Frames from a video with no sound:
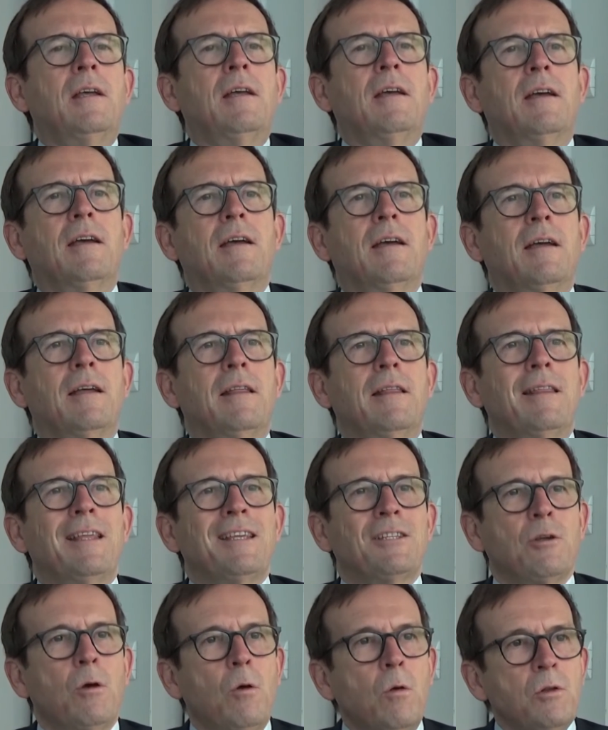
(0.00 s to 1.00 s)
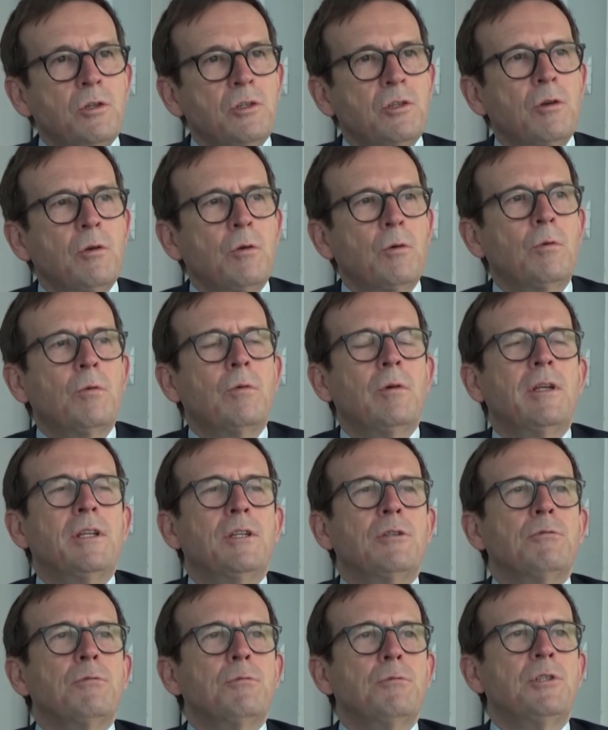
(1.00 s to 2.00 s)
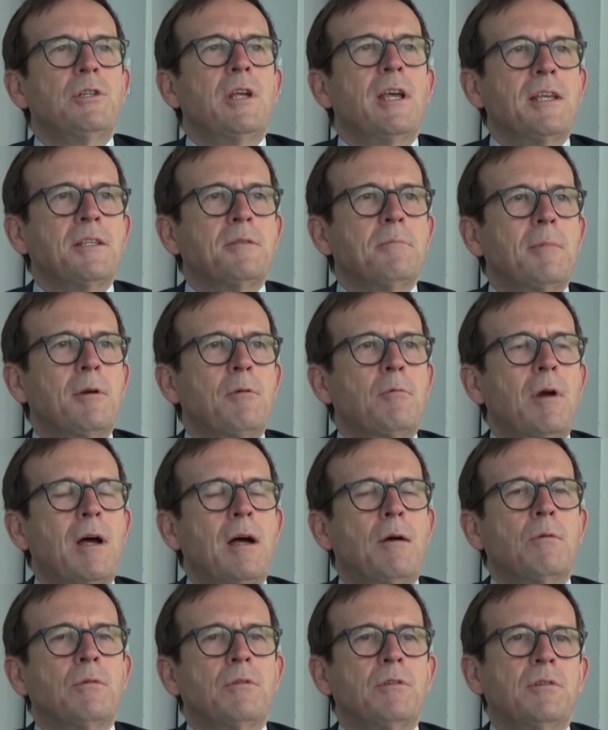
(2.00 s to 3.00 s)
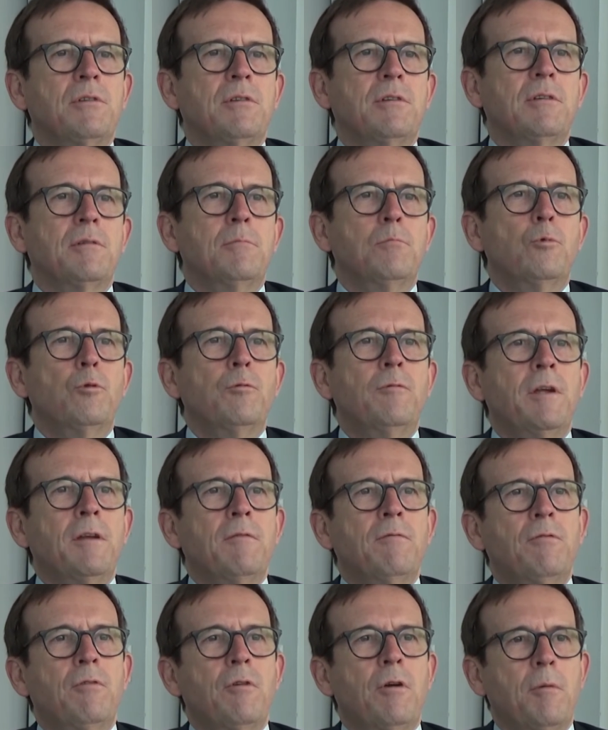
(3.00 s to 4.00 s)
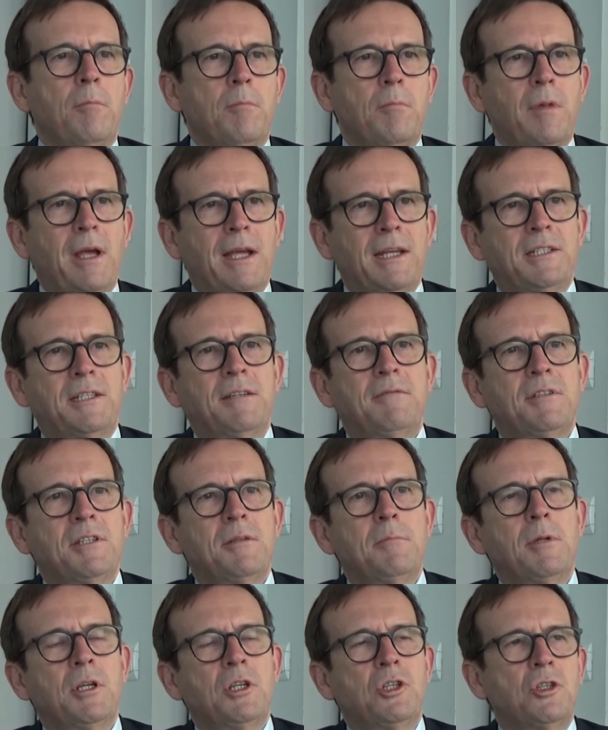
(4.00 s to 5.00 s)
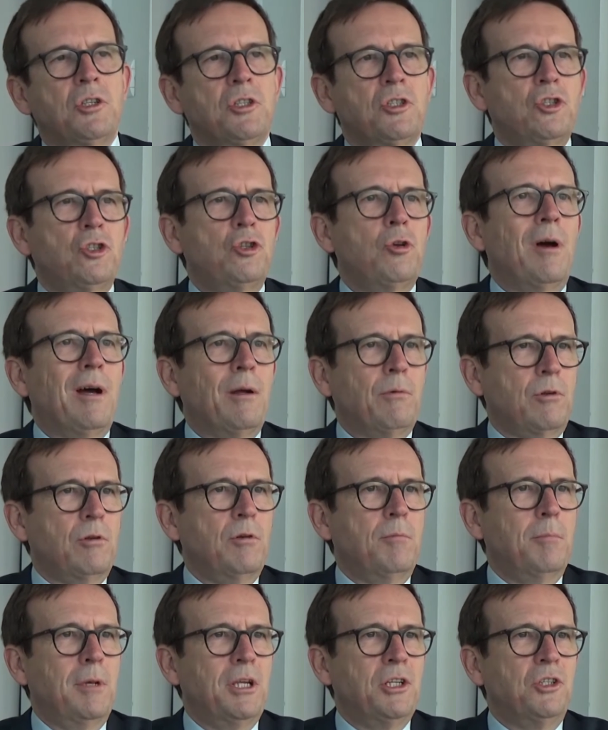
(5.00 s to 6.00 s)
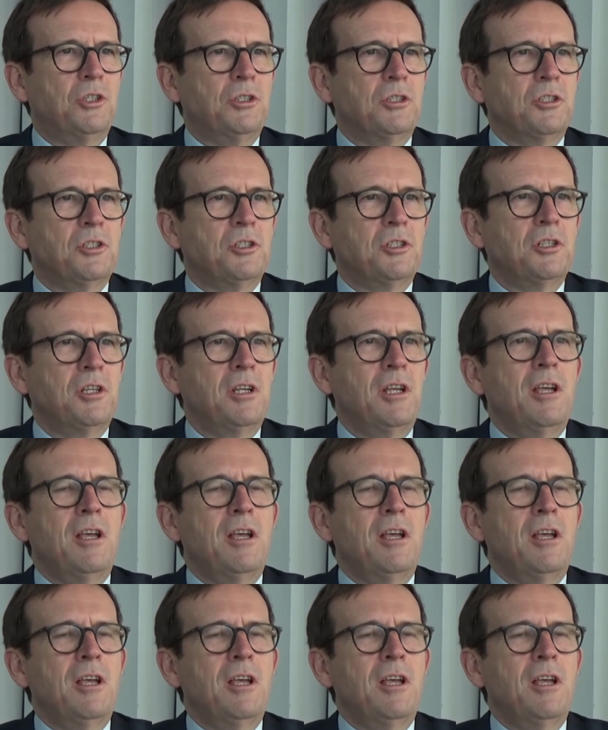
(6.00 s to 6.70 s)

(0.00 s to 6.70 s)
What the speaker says: There's also enthusiasm around moving from activity measures to outcome measures.